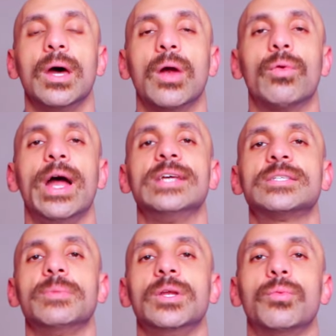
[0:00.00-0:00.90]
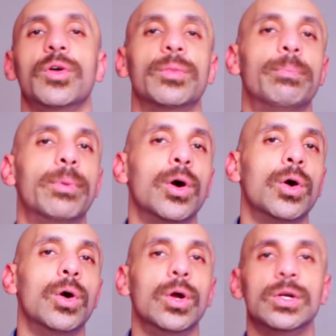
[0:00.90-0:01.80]
harassment with
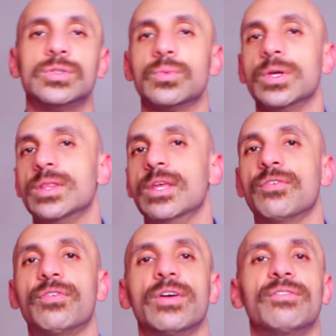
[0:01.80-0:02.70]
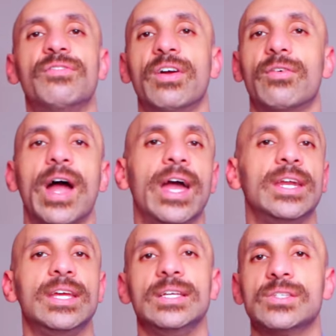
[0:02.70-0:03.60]
boards, with different
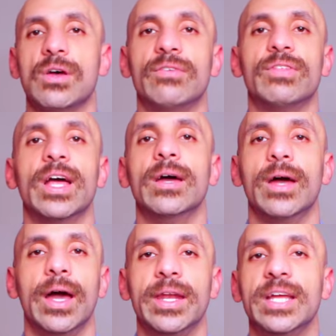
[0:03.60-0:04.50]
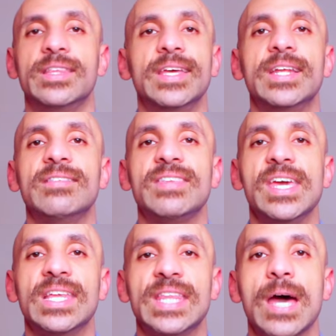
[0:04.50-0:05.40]
varieties of and I didn't
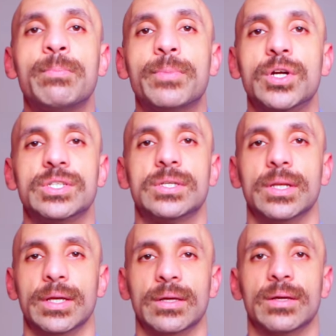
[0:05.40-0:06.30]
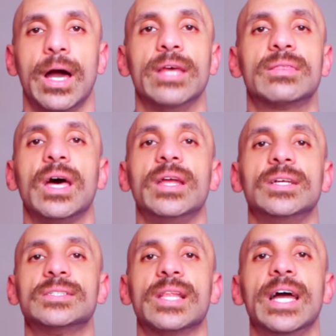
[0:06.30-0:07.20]
take that personally. I thought
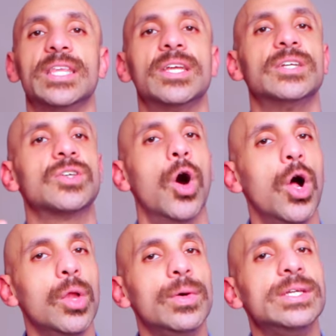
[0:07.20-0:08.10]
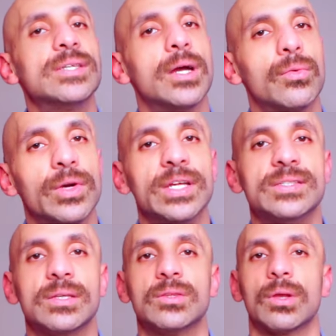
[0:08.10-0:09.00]
it's like there's always a
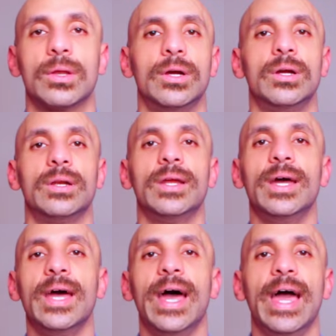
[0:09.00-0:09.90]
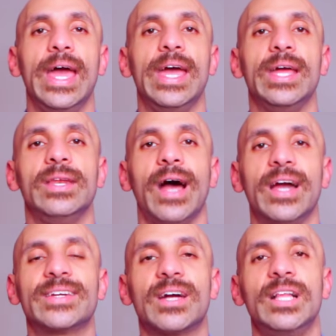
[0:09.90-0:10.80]
reason to learn, and
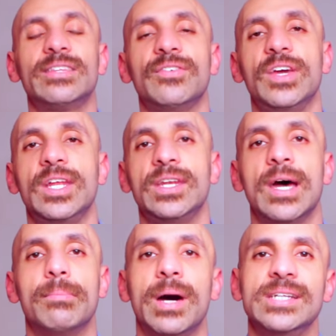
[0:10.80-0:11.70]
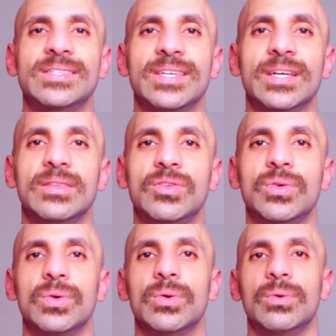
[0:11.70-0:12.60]
I cultivated that mindset
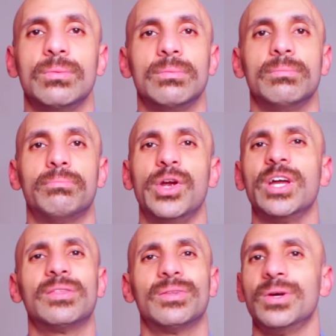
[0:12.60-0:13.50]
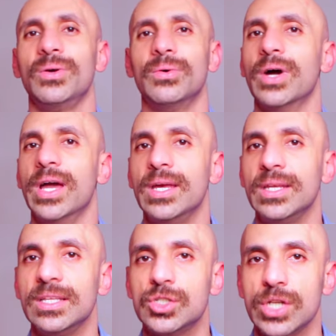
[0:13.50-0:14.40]
to break through
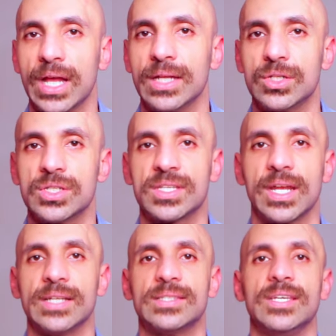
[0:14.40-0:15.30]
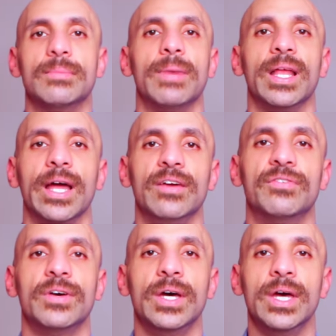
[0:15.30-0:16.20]
any challenges that I see in my
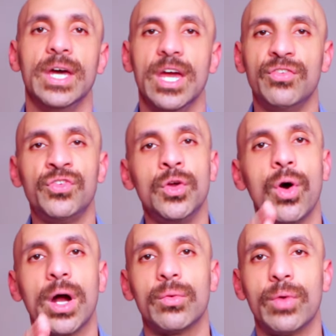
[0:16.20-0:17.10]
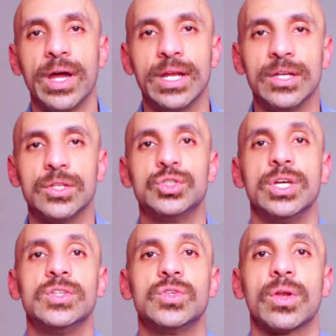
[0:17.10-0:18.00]
life. If you are ready to
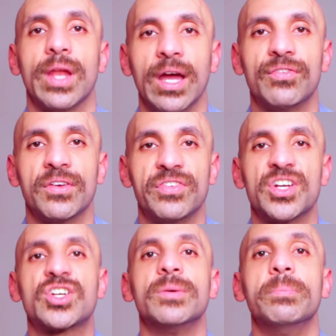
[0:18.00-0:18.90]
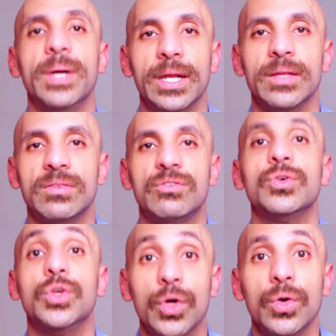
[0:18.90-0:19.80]
change your life, if you're committed
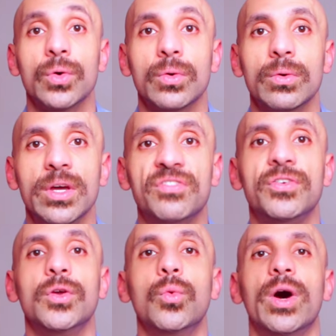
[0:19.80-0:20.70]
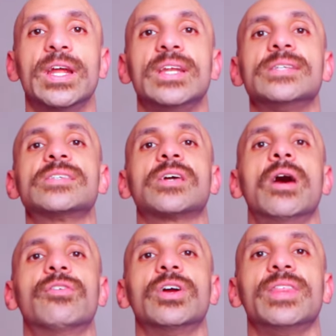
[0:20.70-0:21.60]
to you, if you want to
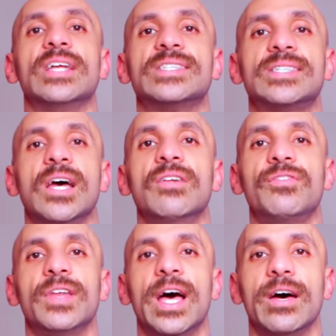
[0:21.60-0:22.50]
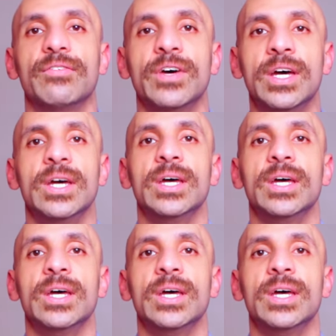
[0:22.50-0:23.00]
discover that self love